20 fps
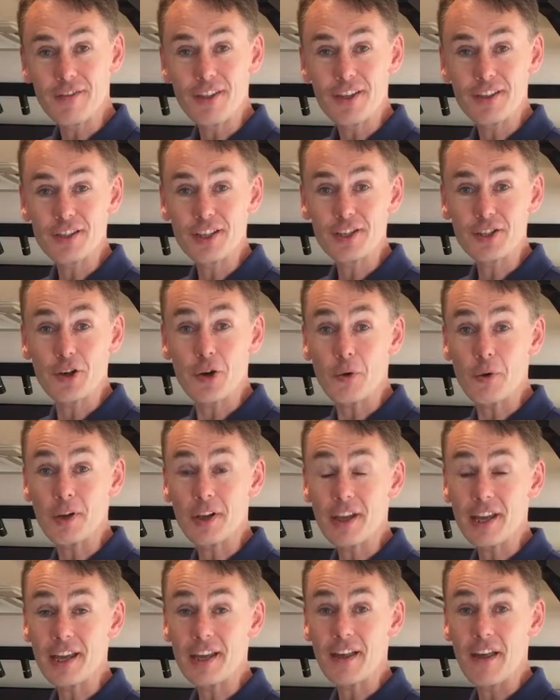this is
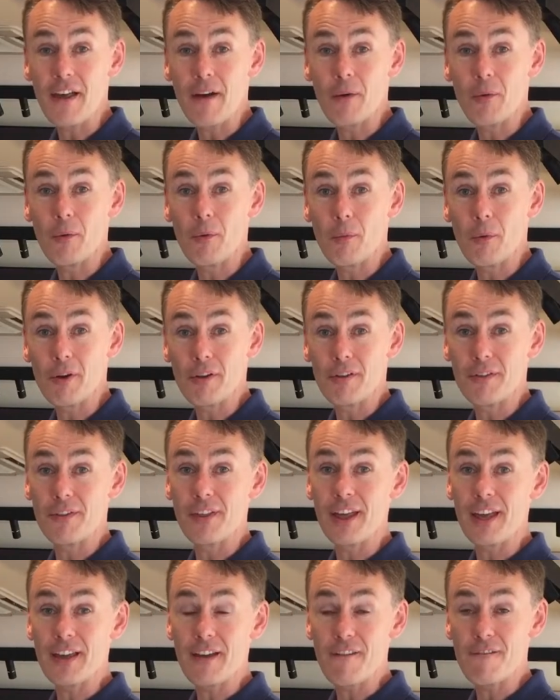currently one of
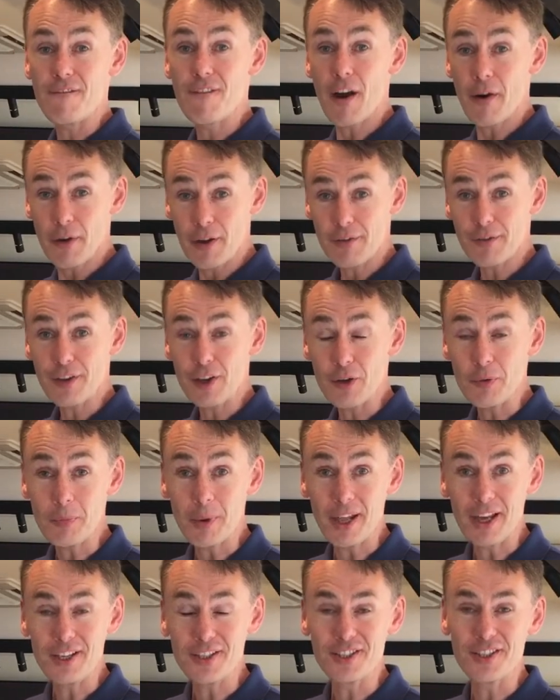the very few
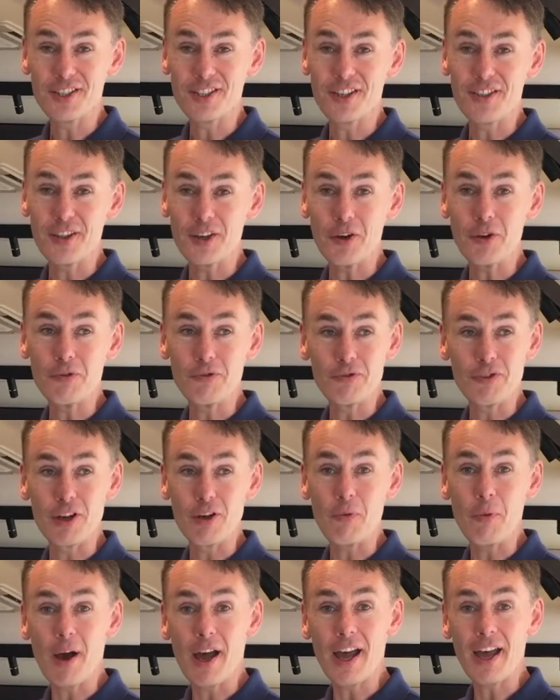places in the country
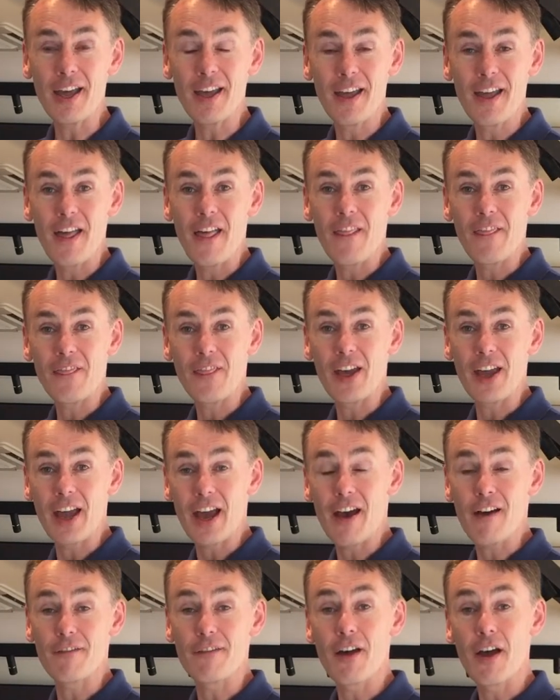where they
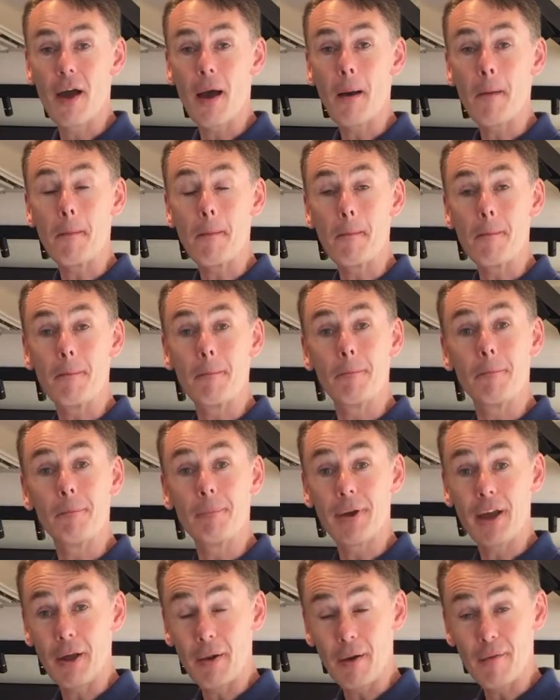have
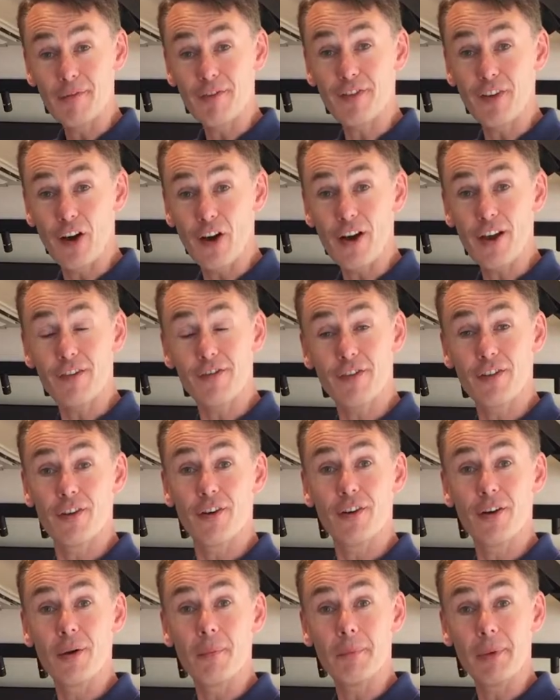Beolab 5,
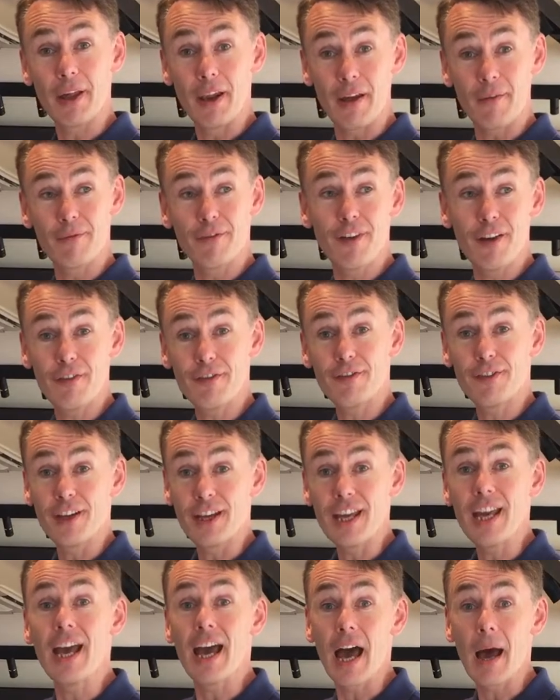Beolab
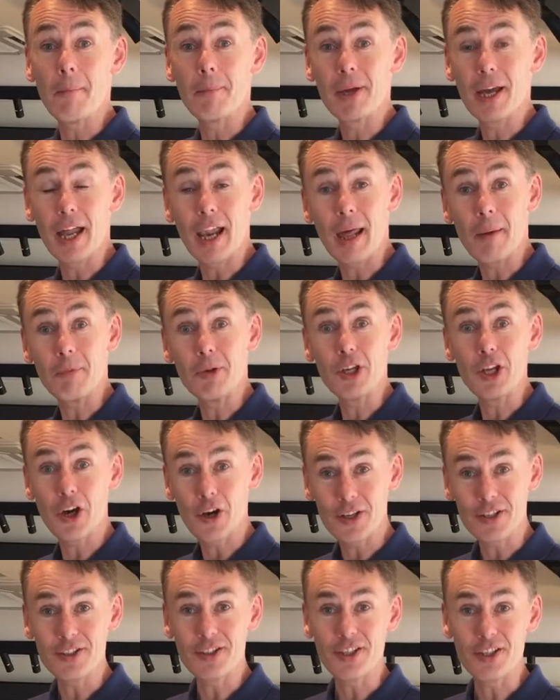50 and Beolab
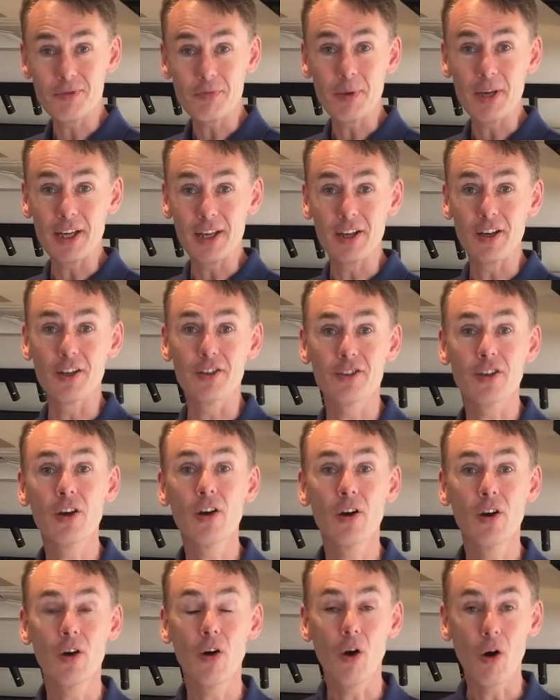90 speakers
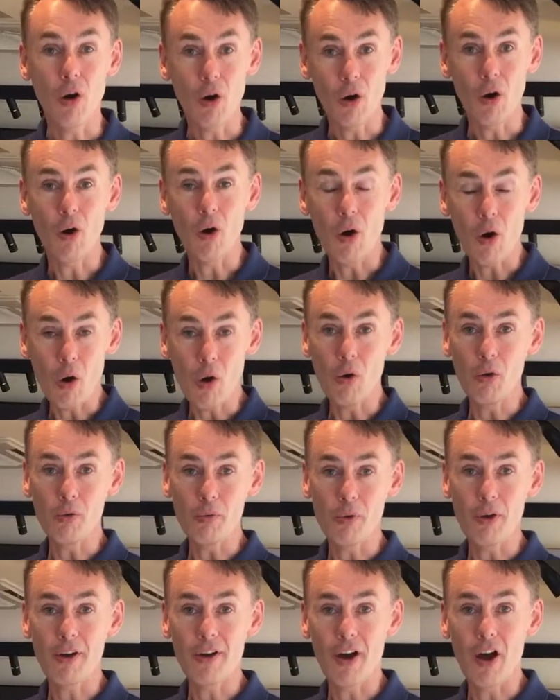
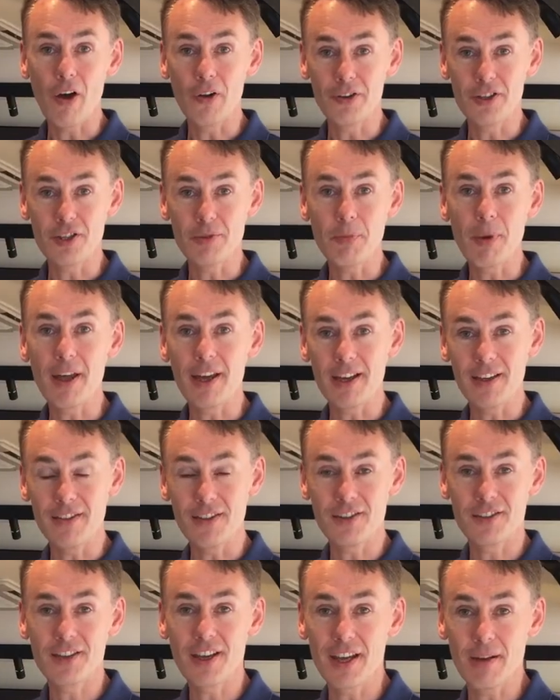all on display in the
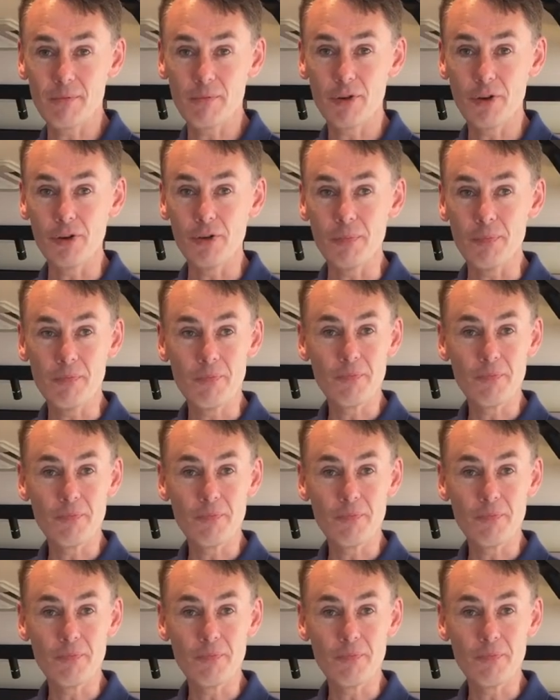same room.